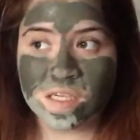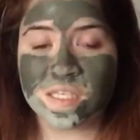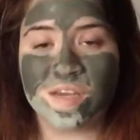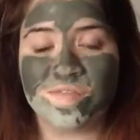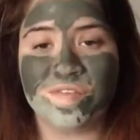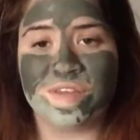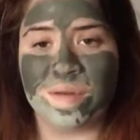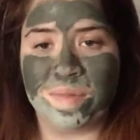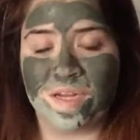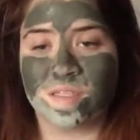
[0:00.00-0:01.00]

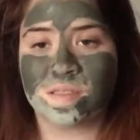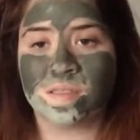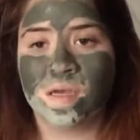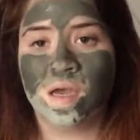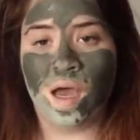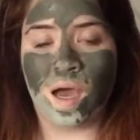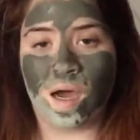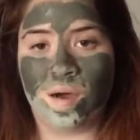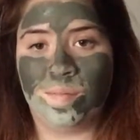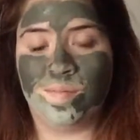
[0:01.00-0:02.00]
10-15 minutes
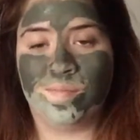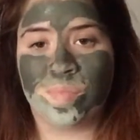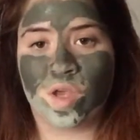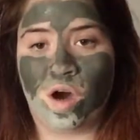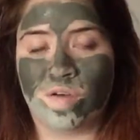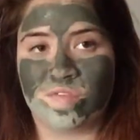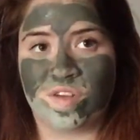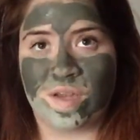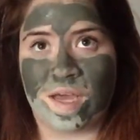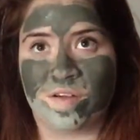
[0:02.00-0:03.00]

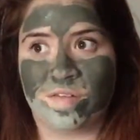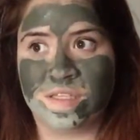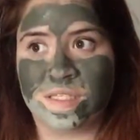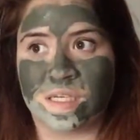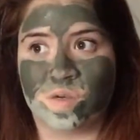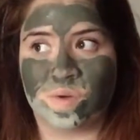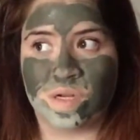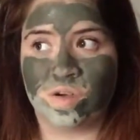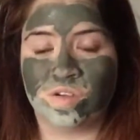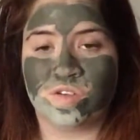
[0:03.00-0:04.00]
after like rinsing it, when
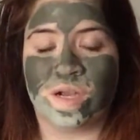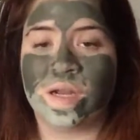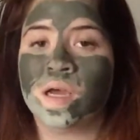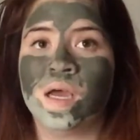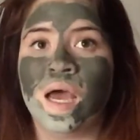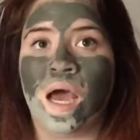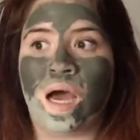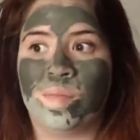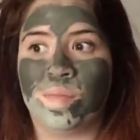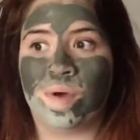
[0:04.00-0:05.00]
it goes red
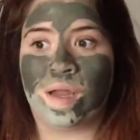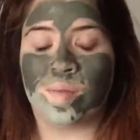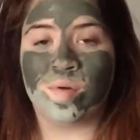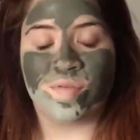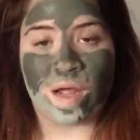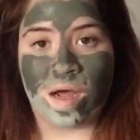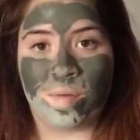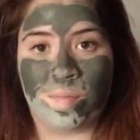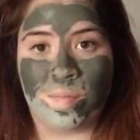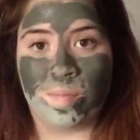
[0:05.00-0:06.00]
and I put
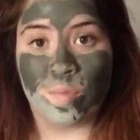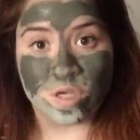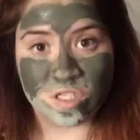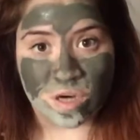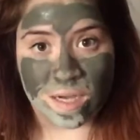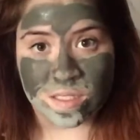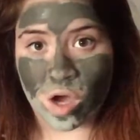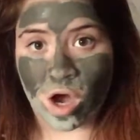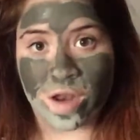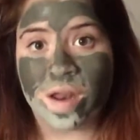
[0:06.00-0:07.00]
moisturizer
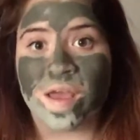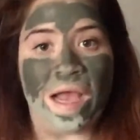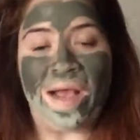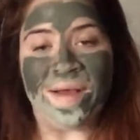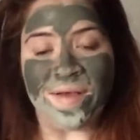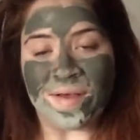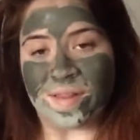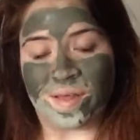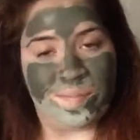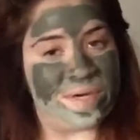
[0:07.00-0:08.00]
on,
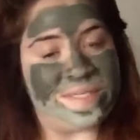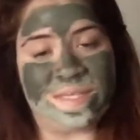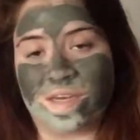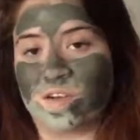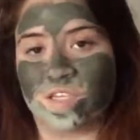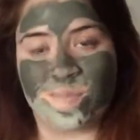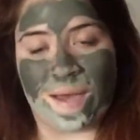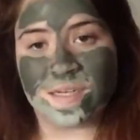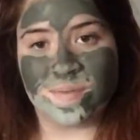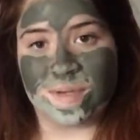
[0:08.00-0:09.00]
then my skin goes
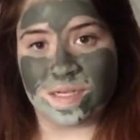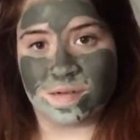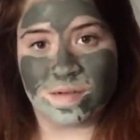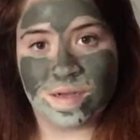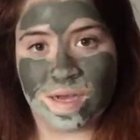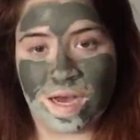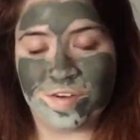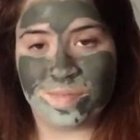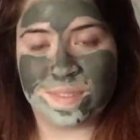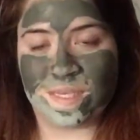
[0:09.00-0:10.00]
back to being
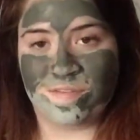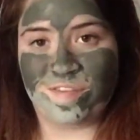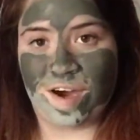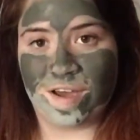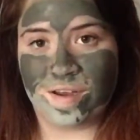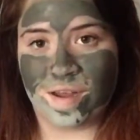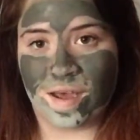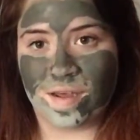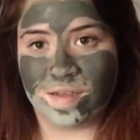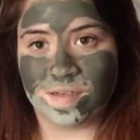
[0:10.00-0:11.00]
100% fine.
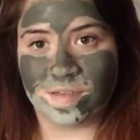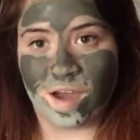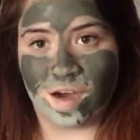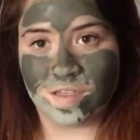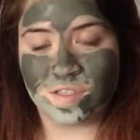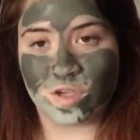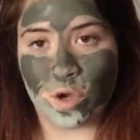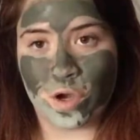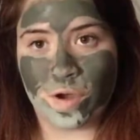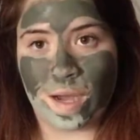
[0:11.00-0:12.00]
And yeah,
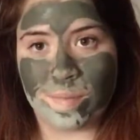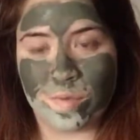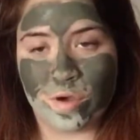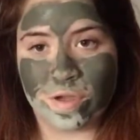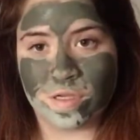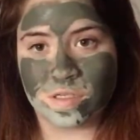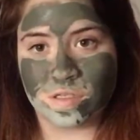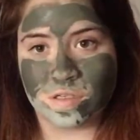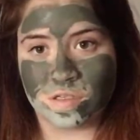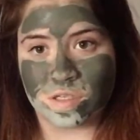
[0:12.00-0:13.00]
so I'm going
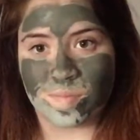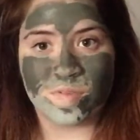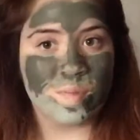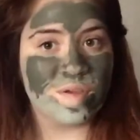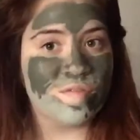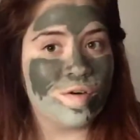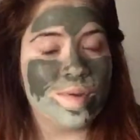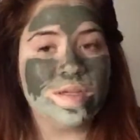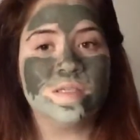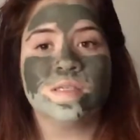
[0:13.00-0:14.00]
to stop filming for a
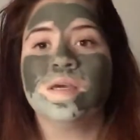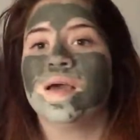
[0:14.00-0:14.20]
bit